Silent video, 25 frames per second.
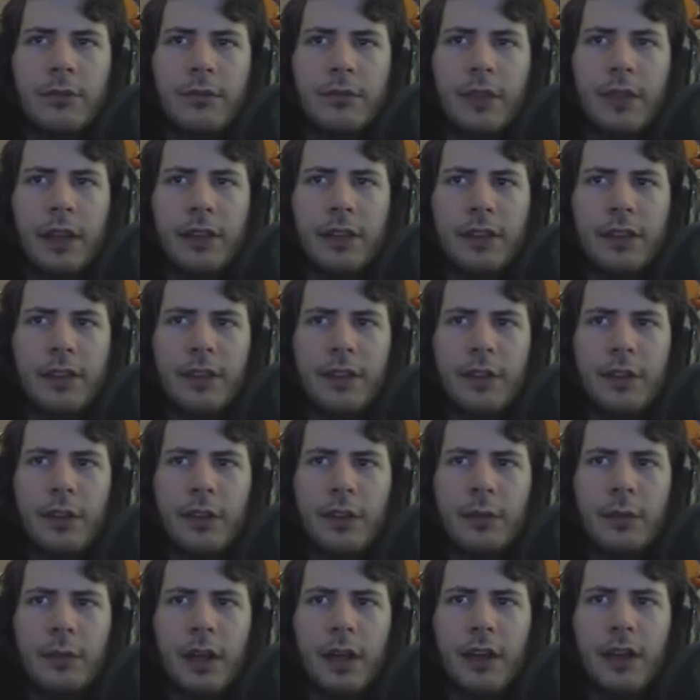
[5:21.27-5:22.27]
I still
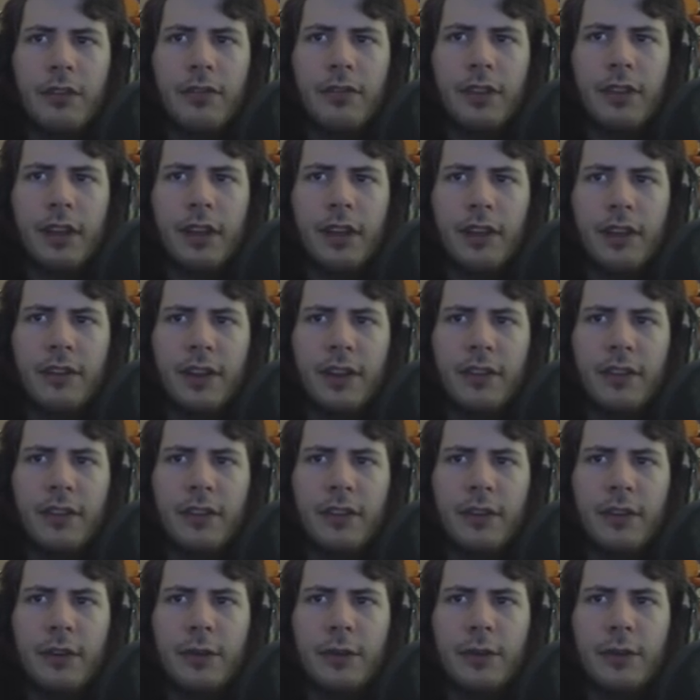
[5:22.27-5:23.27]
am not fond of having
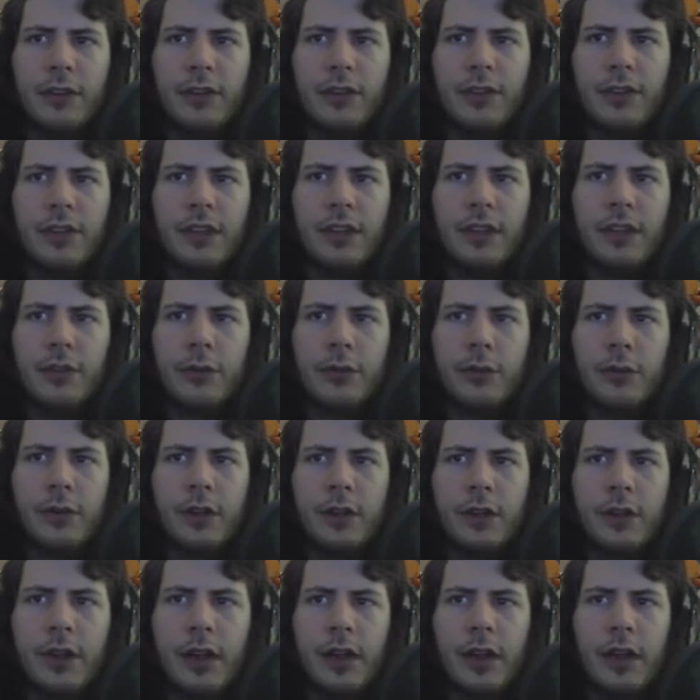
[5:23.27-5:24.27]
to do this to get through
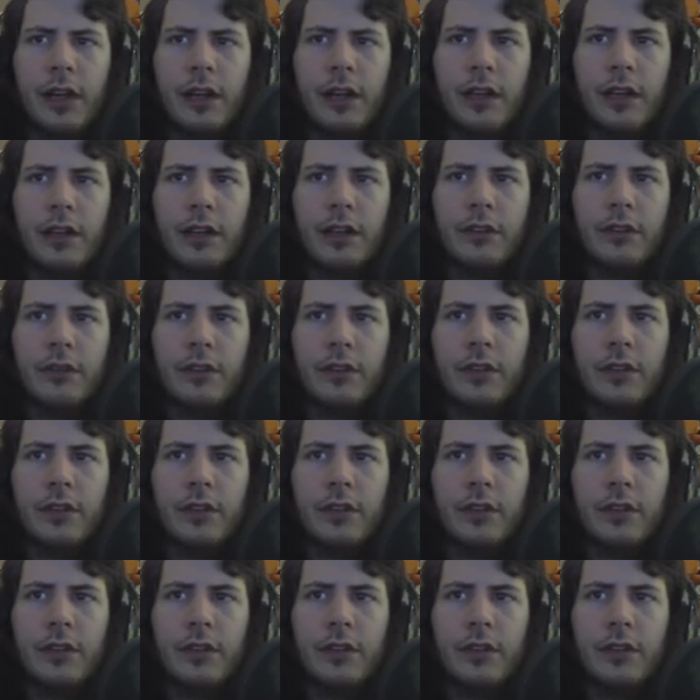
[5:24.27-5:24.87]
here every